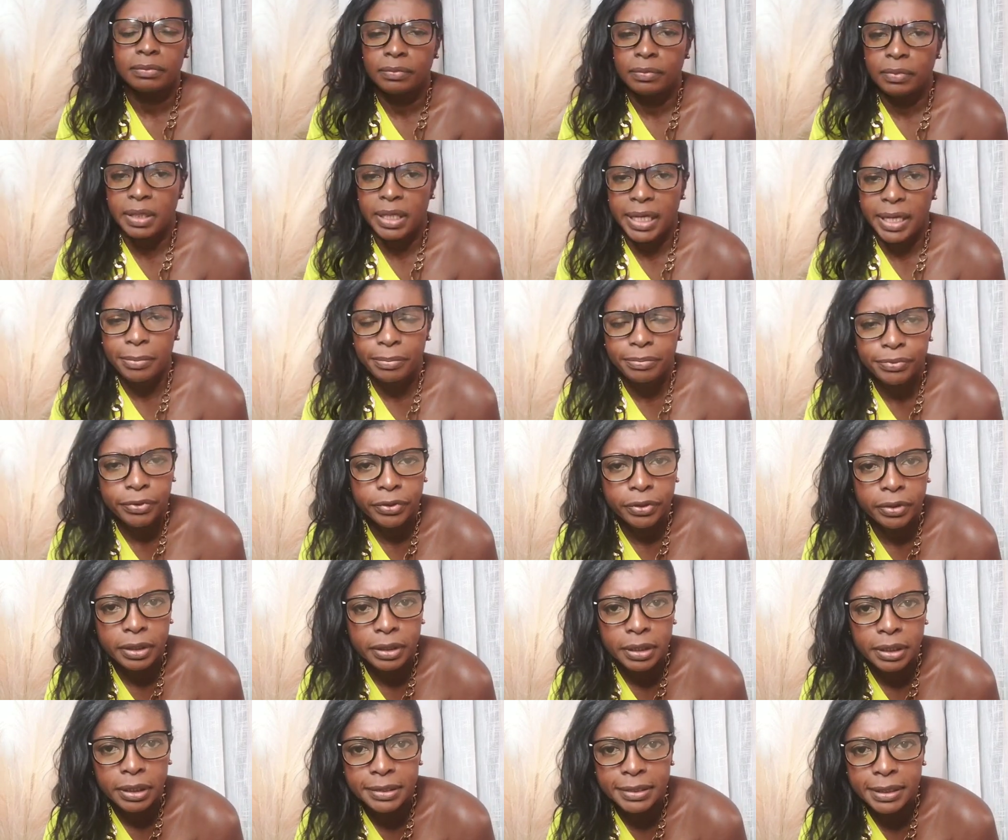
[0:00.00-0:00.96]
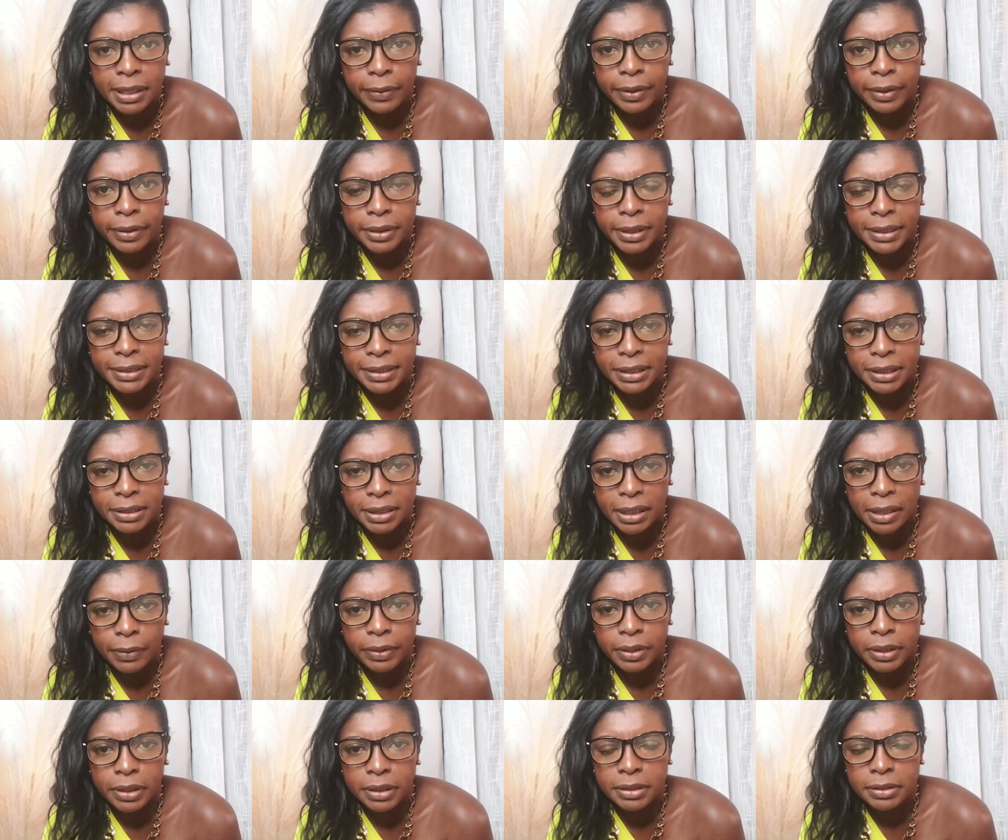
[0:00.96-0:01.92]
Camp Road. Is
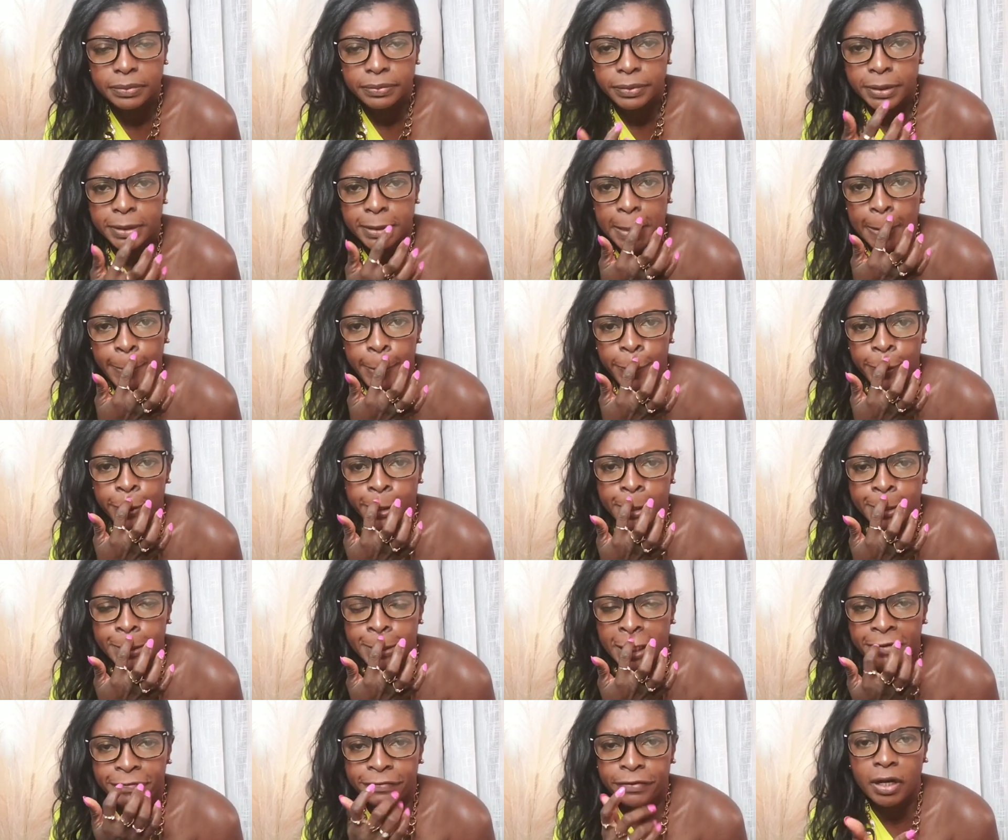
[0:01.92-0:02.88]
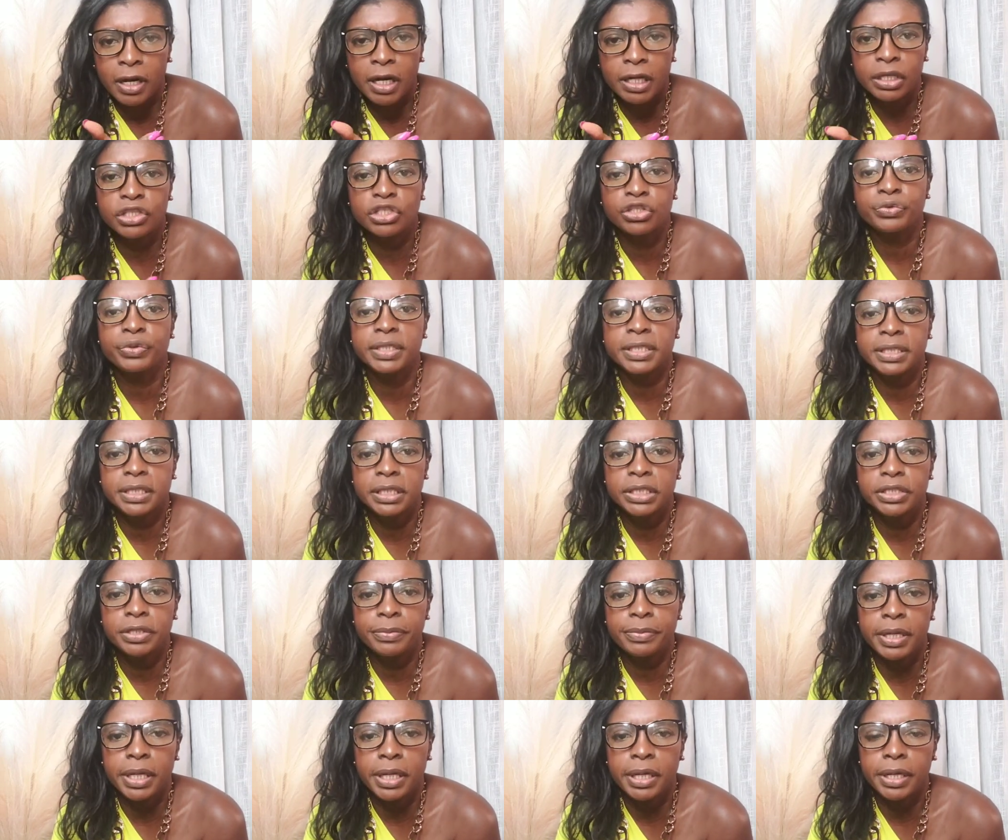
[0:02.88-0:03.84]
that where it is? I forgot the streets in
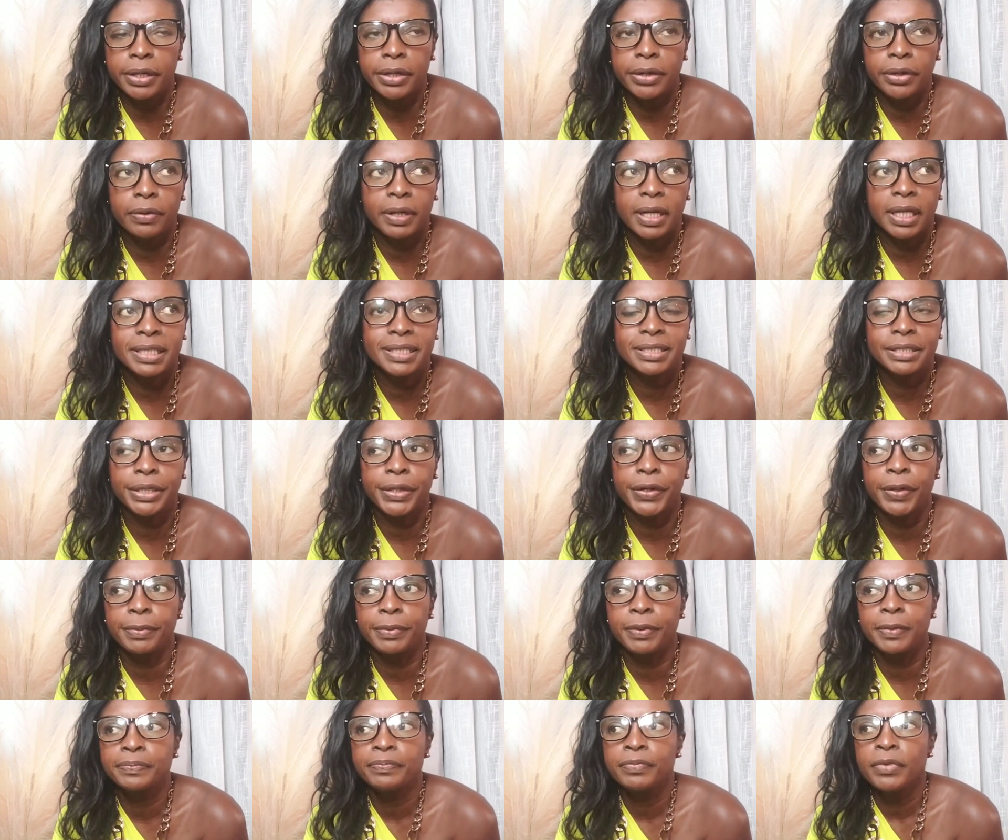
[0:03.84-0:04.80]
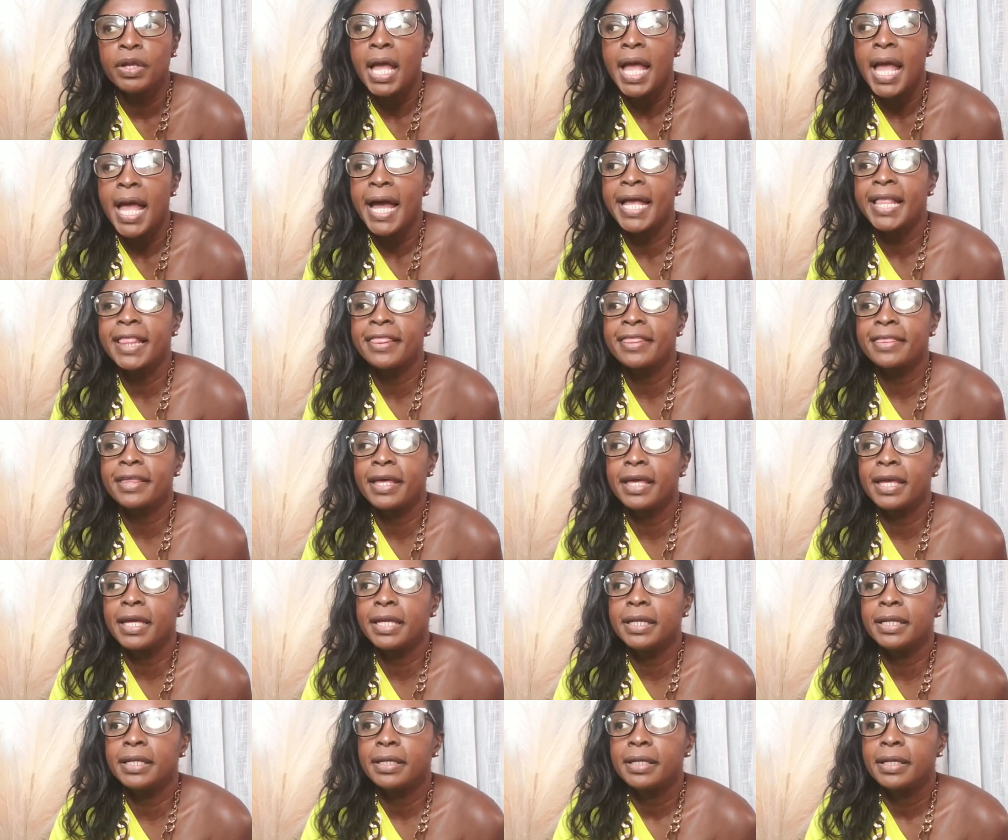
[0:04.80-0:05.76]
Jamaica now. That's terrible. And
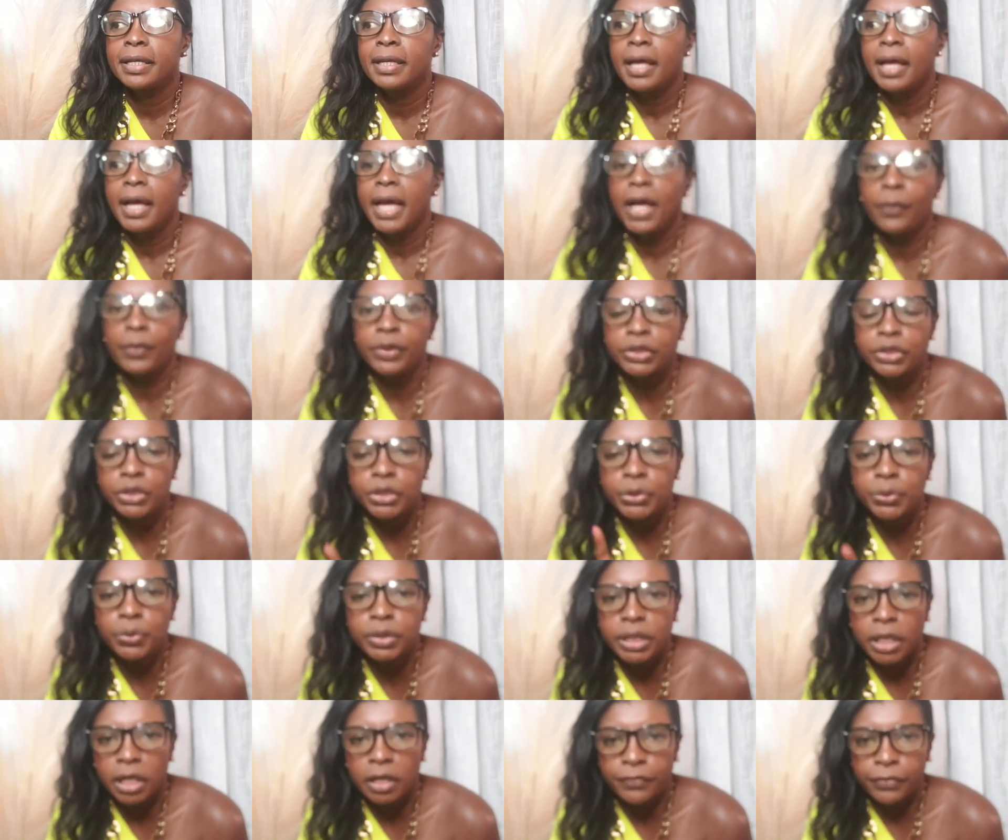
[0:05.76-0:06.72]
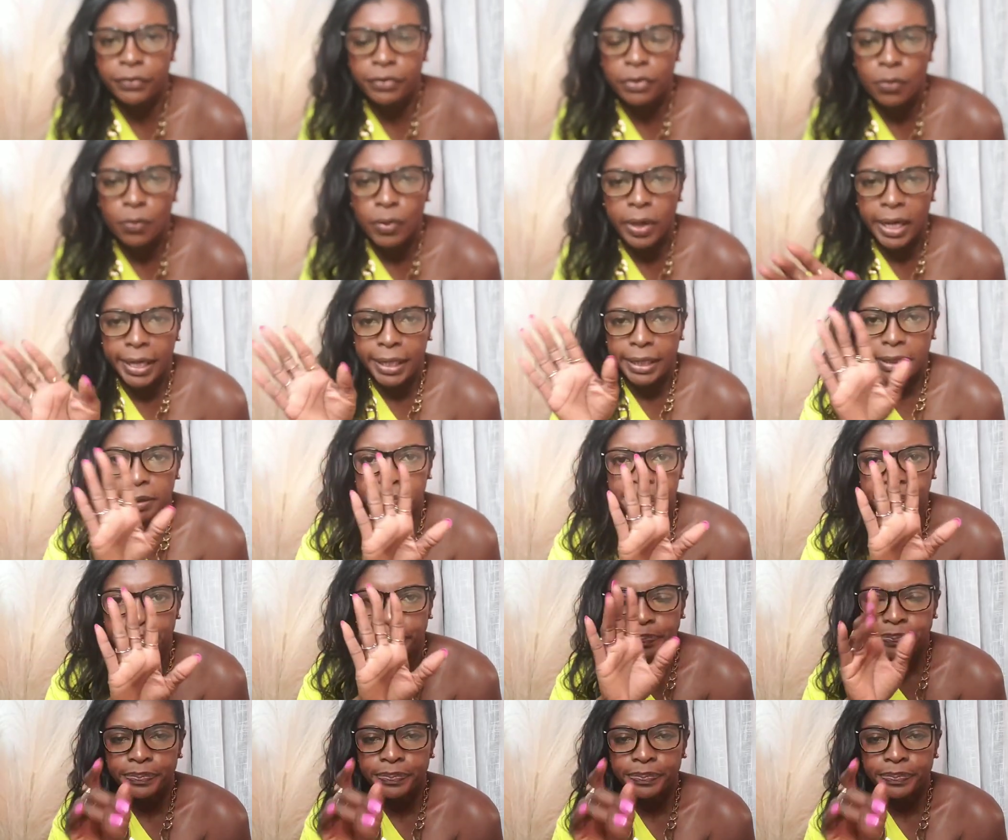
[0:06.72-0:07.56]
then I went to UTech for a while.